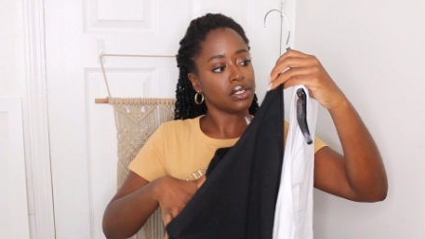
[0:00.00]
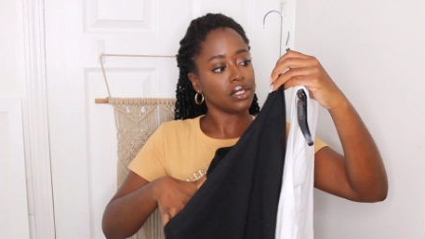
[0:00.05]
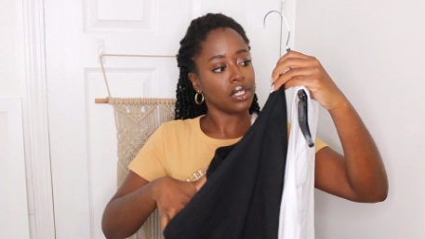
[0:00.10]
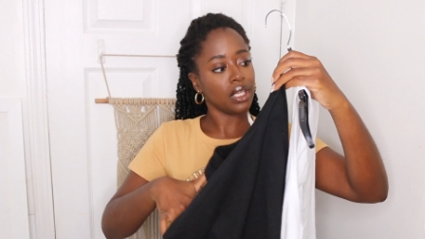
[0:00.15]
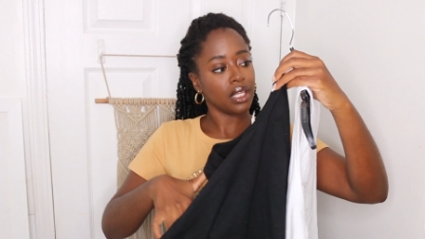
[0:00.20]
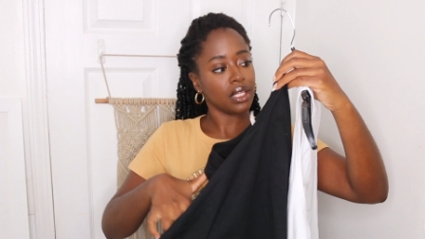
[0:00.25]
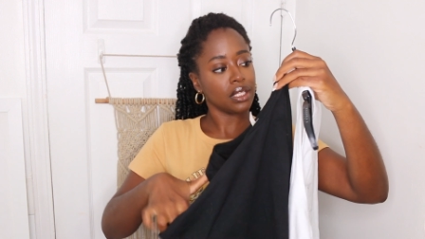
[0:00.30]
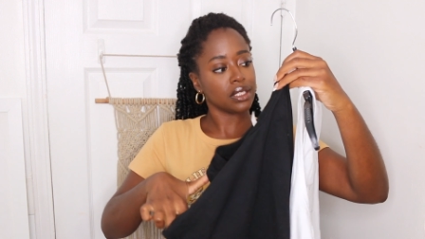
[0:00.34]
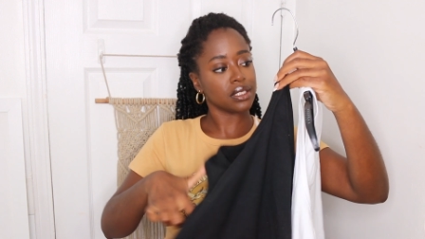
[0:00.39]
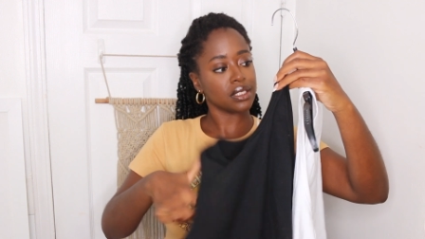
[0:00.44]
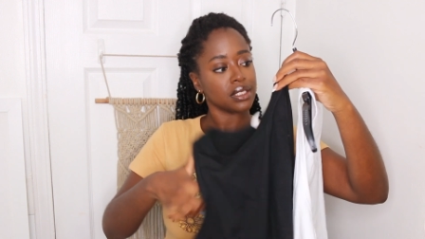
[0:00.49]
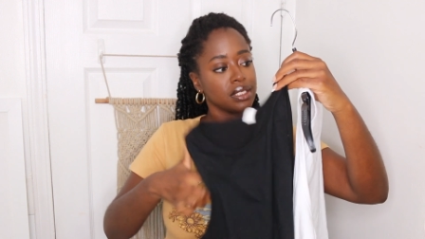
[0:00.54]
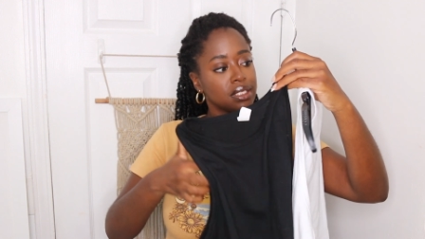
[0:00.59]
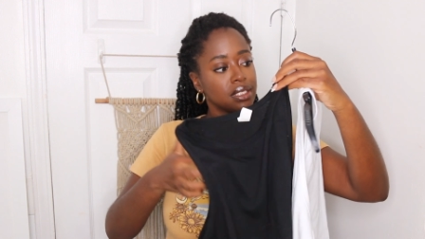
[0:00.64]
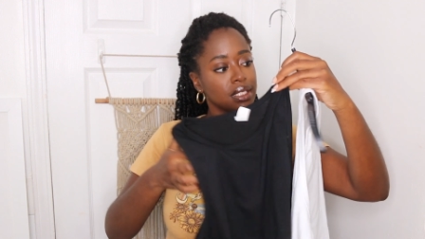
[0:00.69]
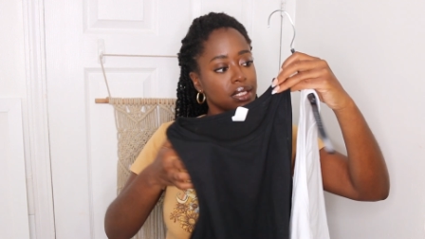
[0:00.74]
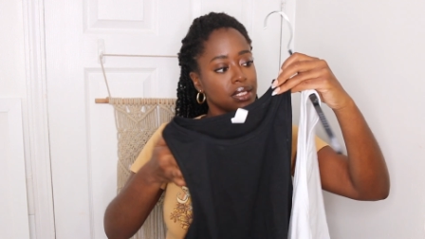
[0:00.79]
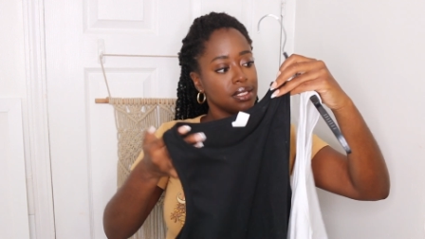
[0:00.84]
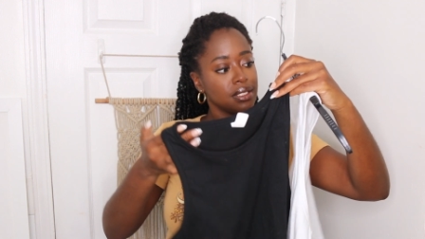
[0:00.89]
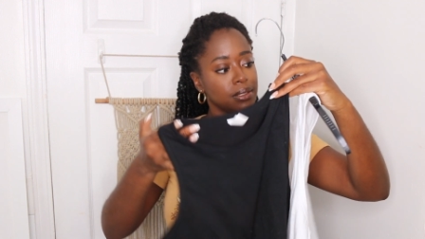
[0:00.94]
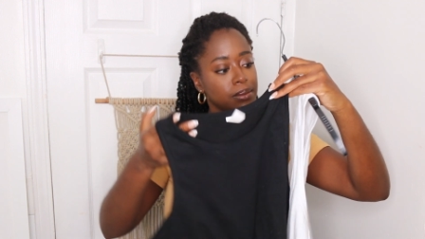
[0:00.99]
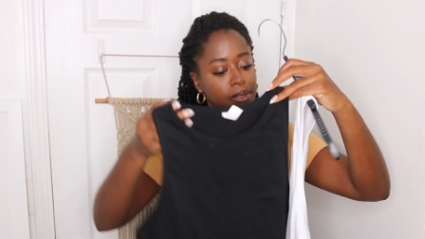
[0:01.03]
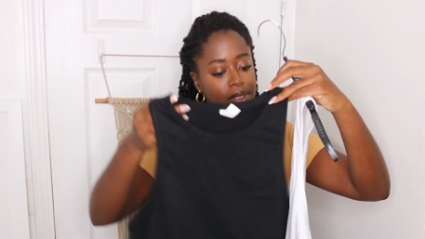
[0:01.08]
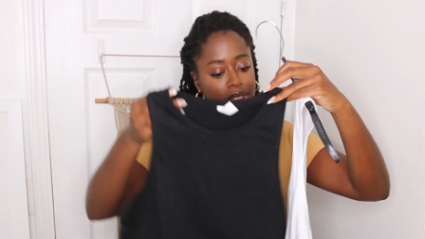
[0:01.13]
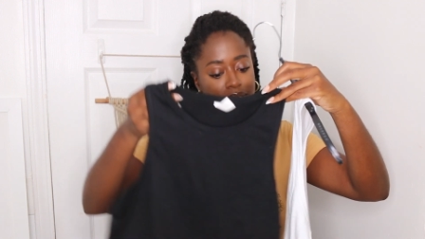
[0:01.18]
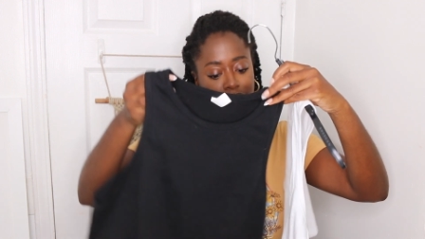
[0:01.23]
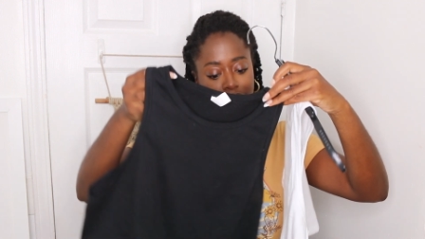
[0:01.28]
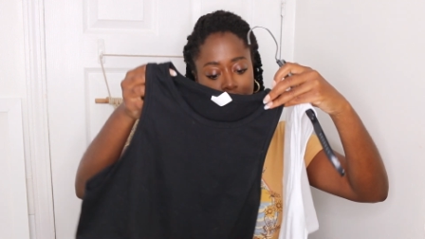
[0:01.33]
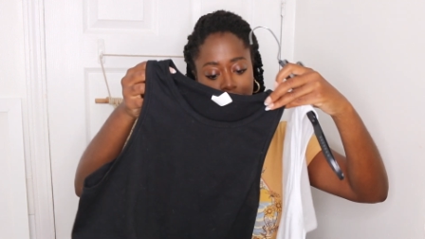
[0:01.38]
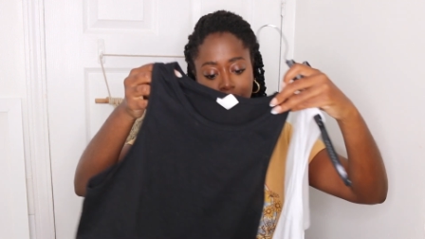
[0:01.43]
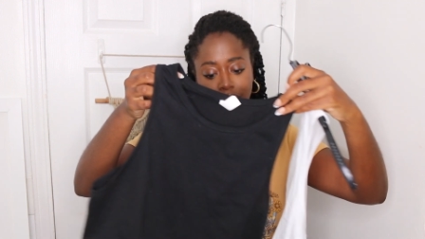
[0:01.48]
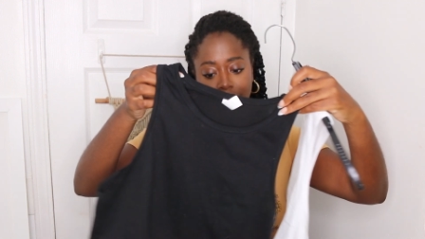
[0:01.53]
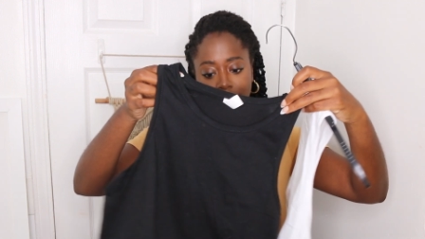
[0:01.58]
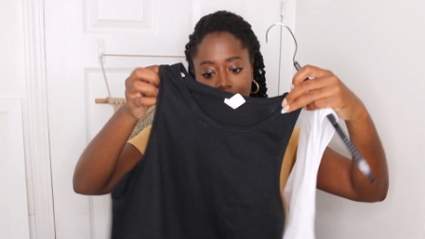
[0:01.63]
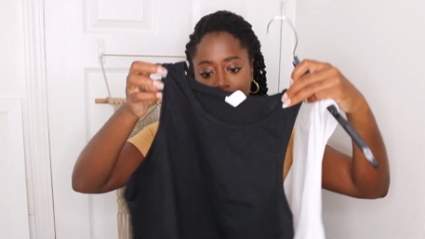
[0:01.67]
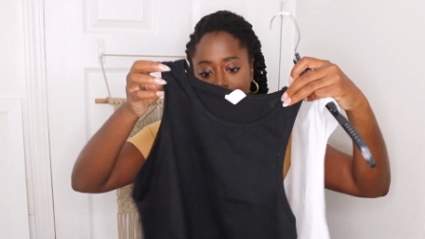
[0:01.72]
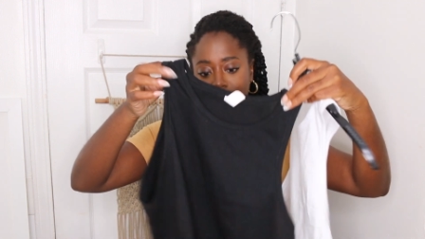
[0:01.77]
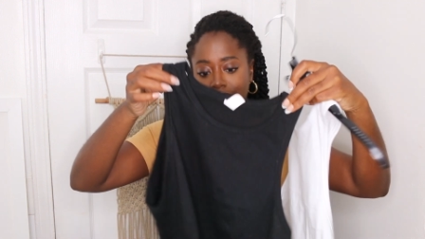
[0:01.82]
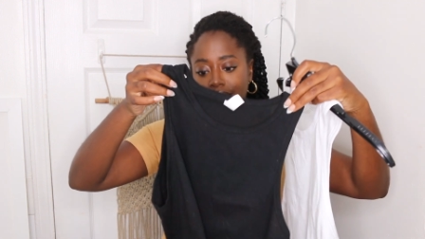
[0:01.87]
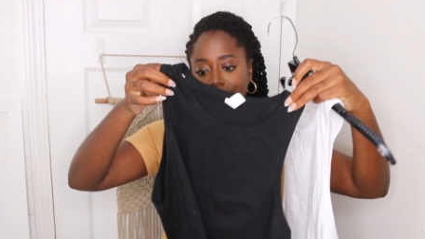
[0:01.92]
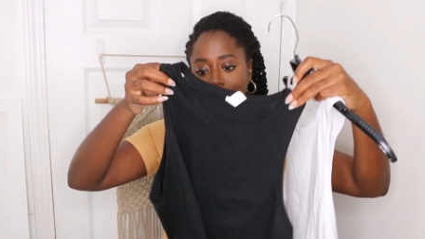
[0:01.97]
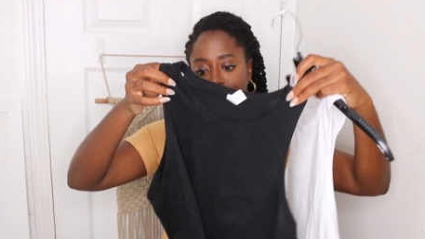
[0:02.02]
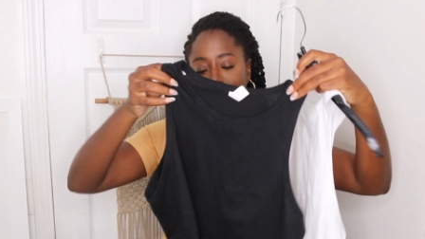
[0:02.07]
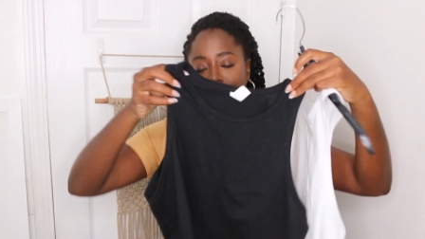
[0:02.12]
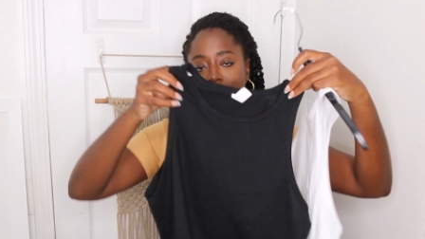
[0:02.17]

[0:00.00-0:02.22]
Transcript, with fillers: Yeah, this is sixty percent cotton,